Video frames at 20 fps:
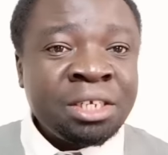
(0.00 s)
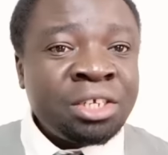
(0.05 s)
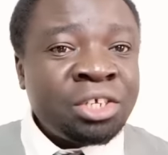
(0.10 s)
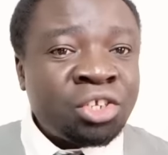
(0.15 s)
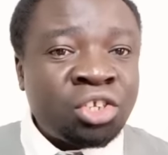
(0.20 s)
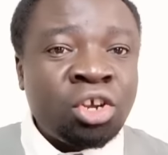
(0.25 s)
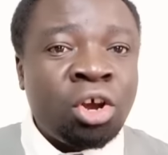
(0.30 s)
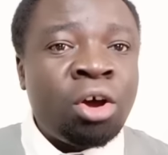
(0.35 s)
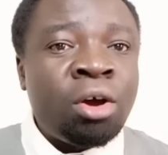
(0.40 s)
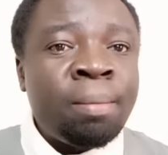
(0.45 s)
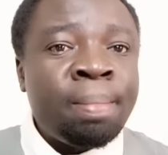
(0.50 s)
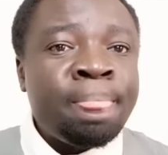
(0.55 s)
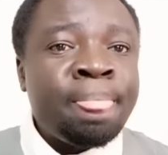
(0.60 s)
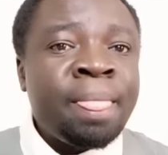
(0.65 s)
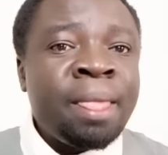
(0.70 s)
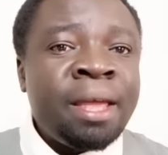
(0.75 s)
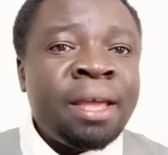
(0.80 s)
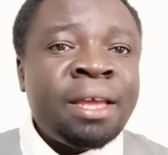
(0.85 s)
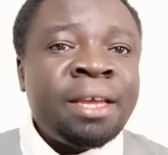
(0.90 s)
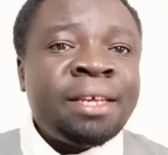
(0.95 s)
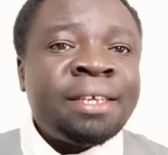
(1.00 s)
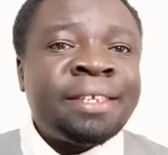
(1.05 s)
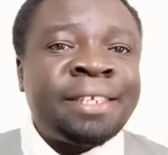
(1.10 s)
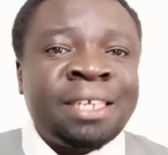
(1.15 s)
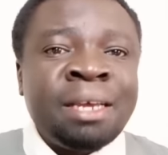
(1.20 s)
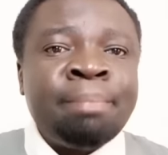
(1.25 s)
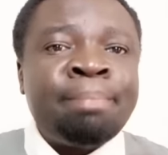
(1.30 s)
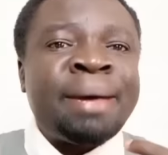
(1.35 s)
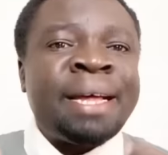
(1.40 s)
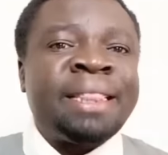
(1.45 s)
So,
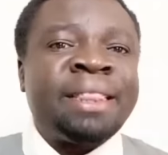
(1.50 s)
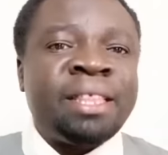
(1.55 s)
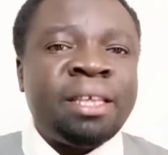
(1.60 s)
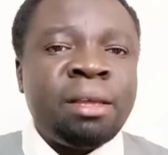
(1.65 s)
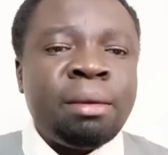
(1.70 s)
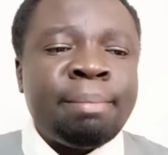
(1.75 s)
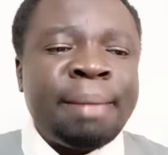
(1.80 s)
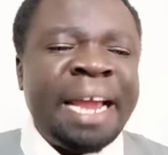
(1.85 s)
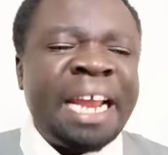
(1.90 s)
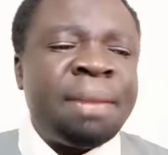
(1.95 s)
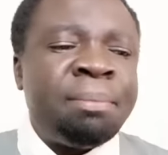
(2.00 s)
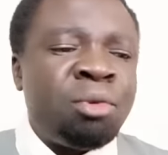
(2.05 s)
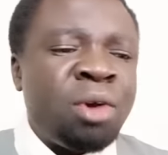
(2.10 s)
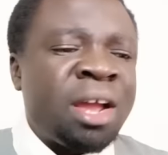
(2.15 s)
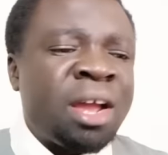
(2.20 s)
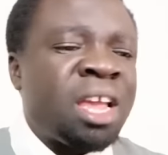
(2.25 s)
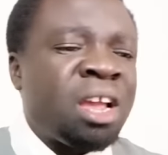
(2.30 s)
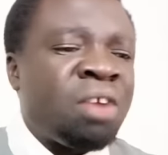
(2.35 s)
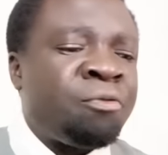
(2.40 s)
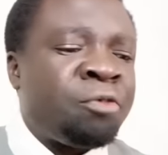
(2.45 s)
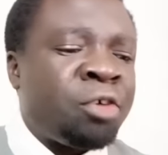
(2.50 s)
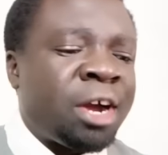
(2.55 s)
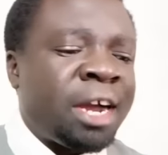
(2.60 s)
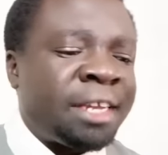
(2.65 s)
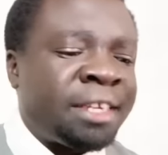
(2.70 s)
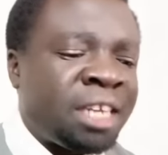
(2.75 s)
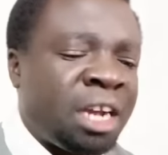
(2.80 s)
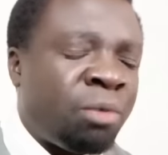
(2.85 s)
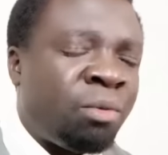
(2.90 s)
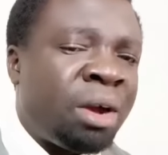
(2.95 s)
sympathy might be working for
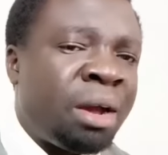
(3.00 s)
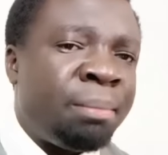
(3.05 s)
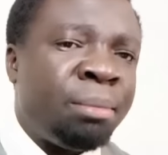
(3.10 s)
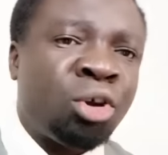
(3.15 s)
Gachagua,